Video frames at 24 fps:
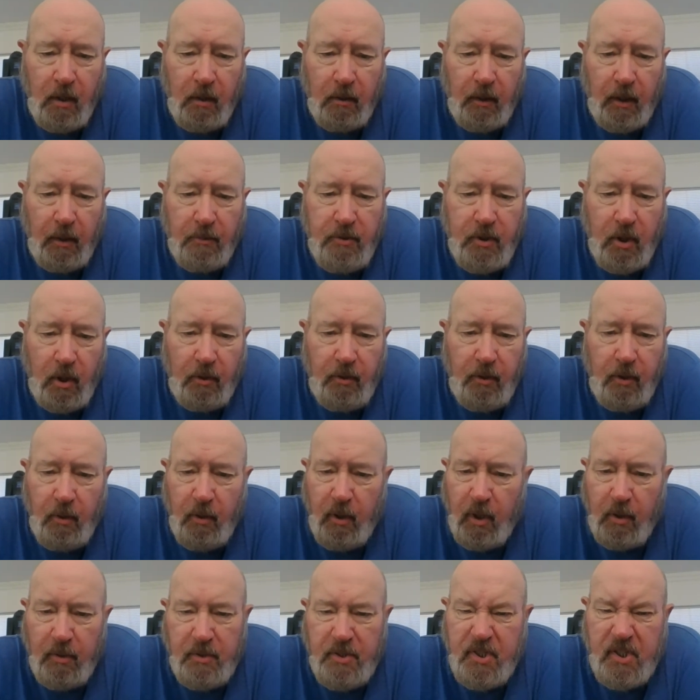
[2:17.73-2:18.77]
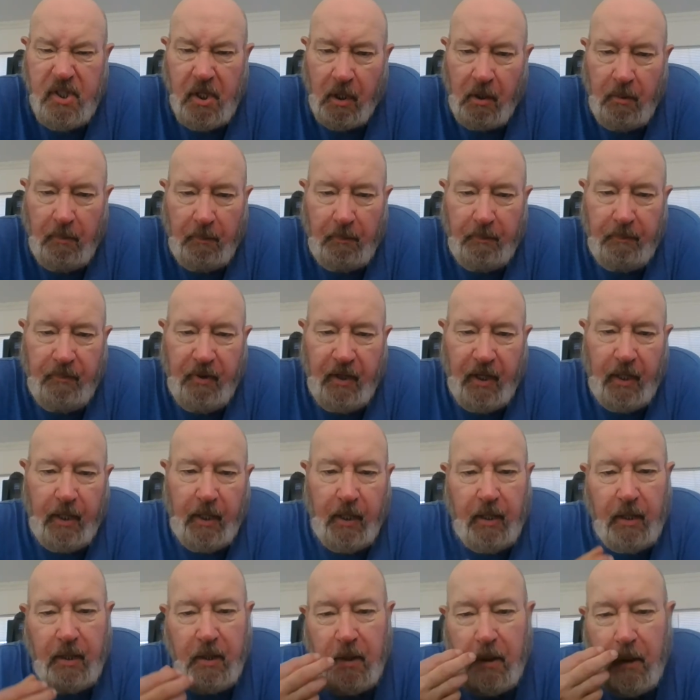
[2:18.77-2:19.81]
They was going to do a little stump
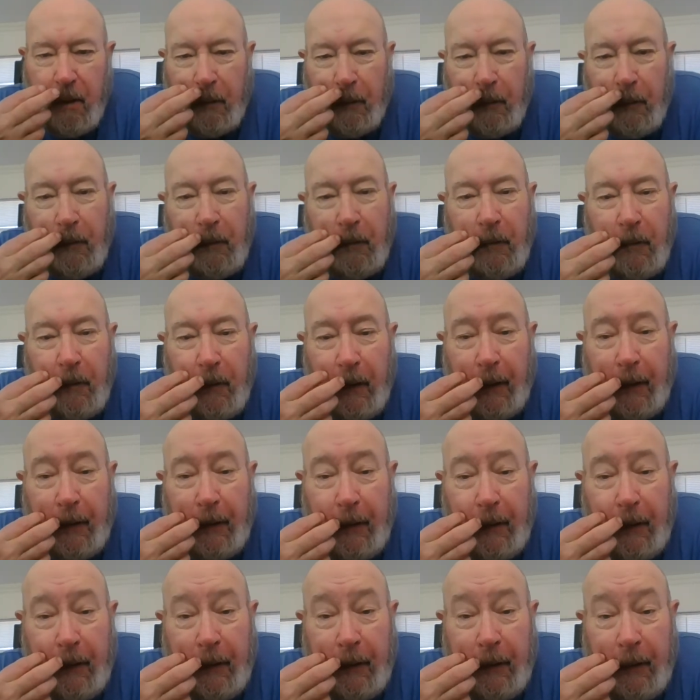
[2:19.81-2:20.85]
thing, you know. And